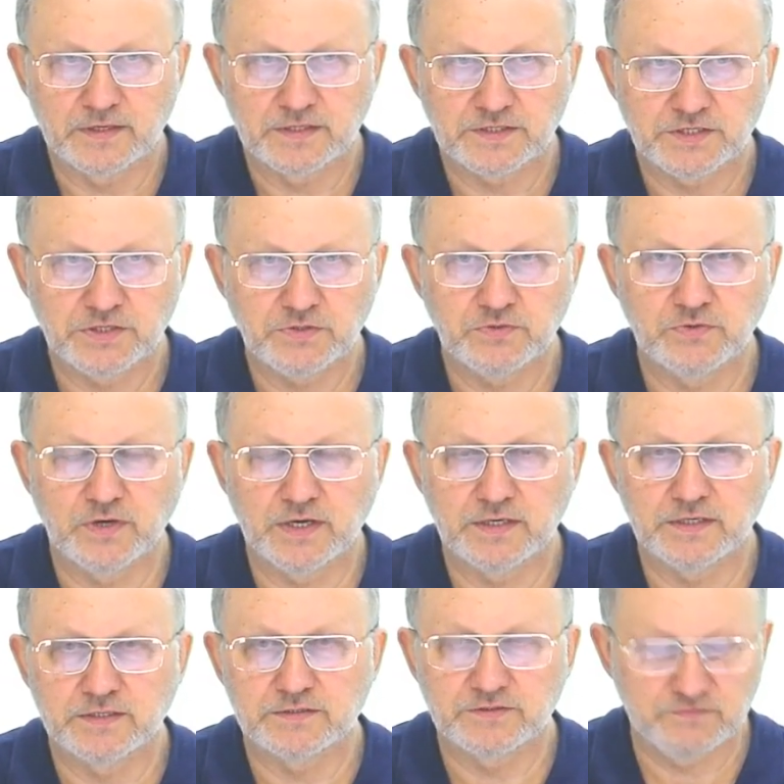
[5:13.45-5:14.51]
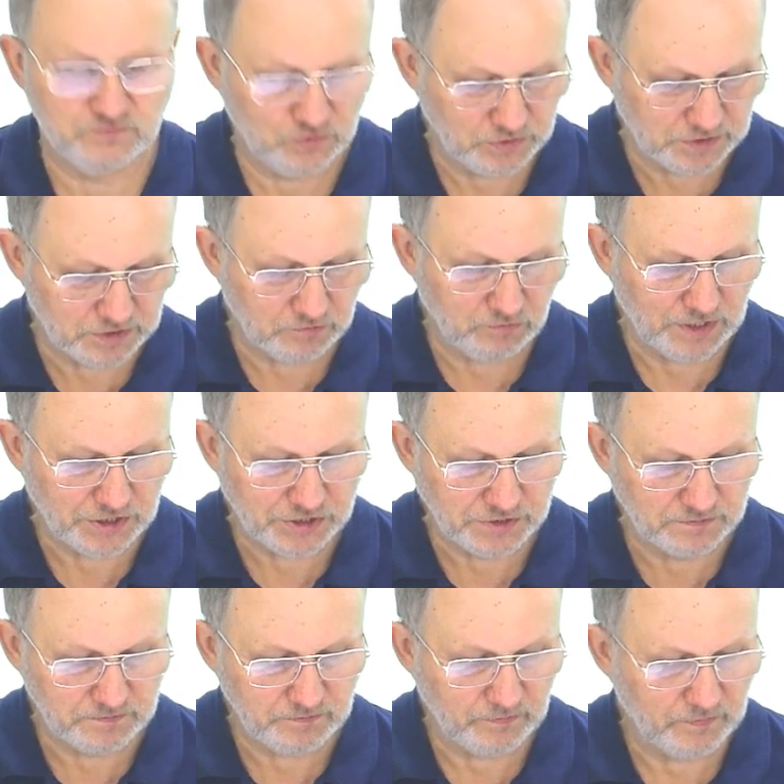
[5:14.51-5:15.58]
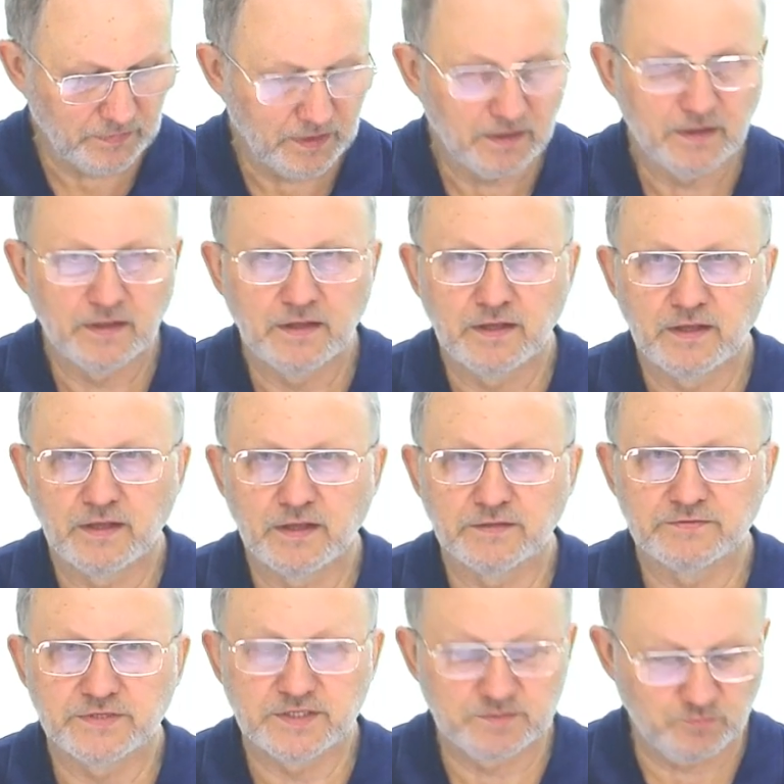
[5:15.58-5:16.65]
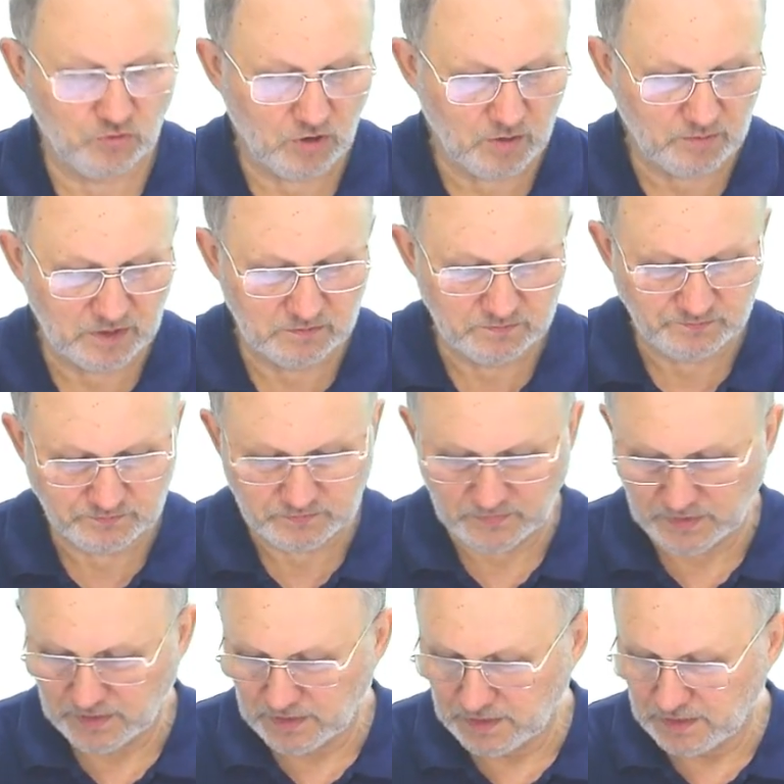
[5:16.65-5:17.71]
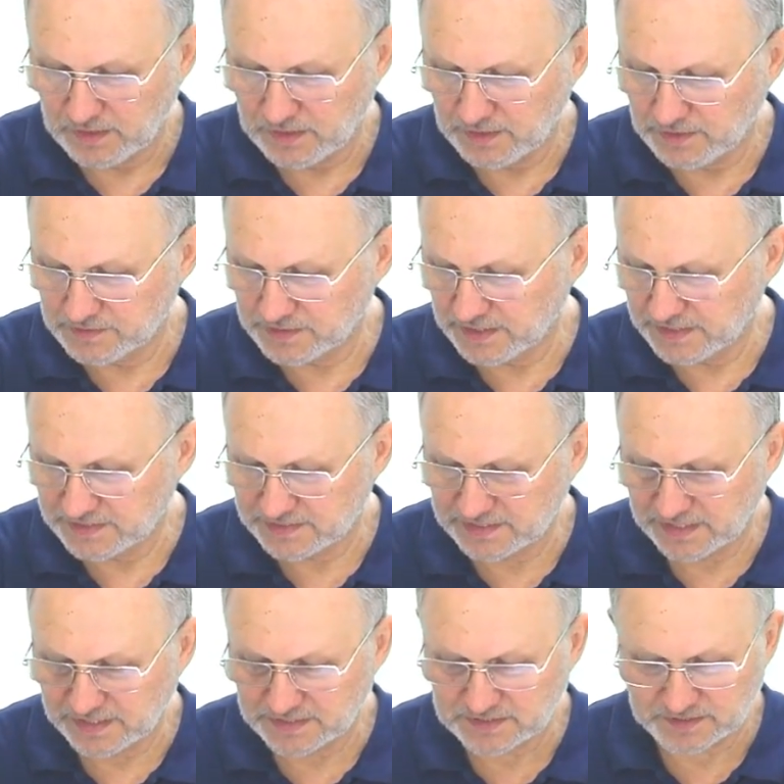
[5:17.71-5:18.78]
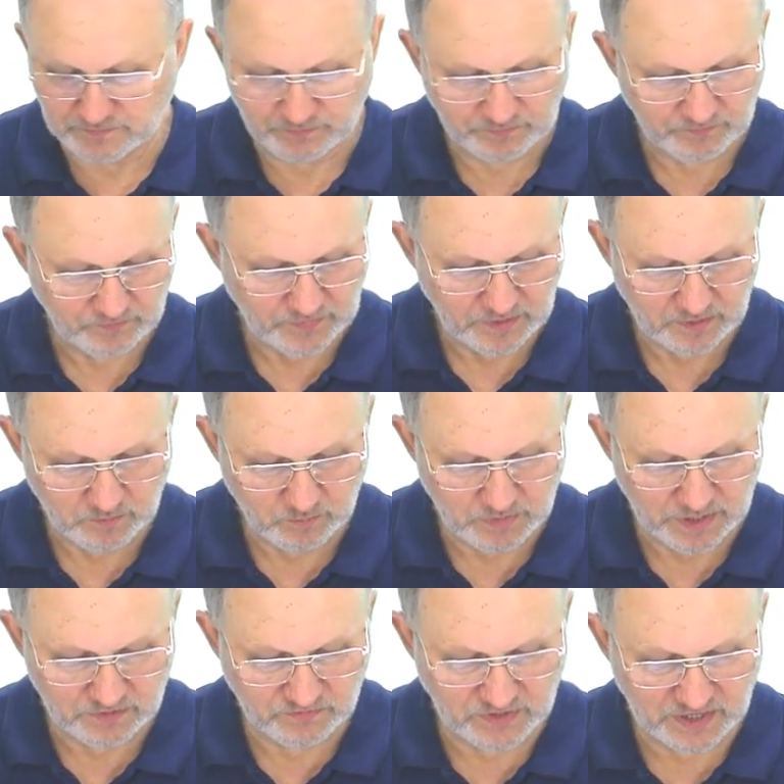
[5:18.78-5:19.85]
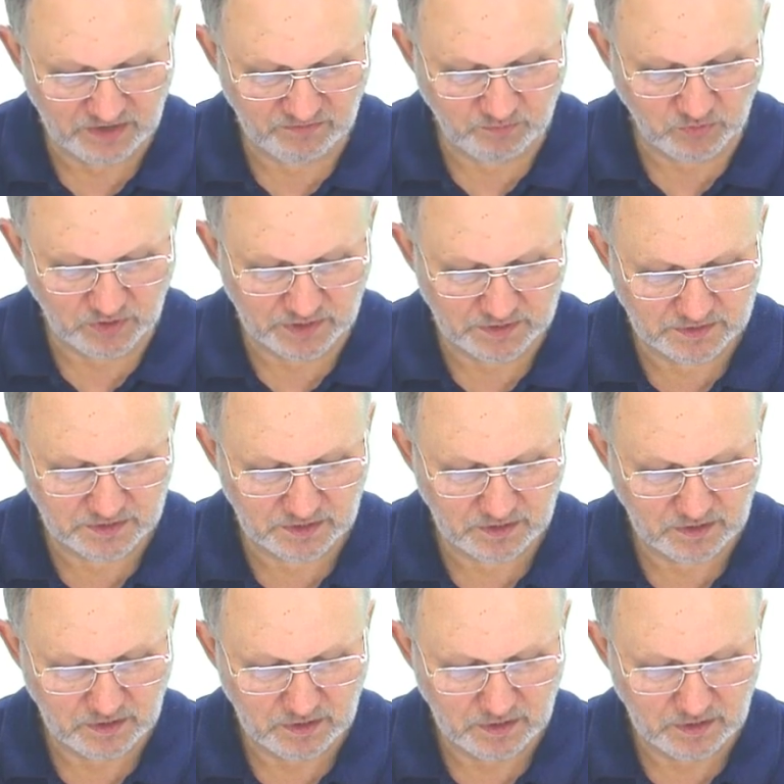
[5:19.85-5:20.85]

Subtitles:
So the first question in this problem is assessed by 5 points.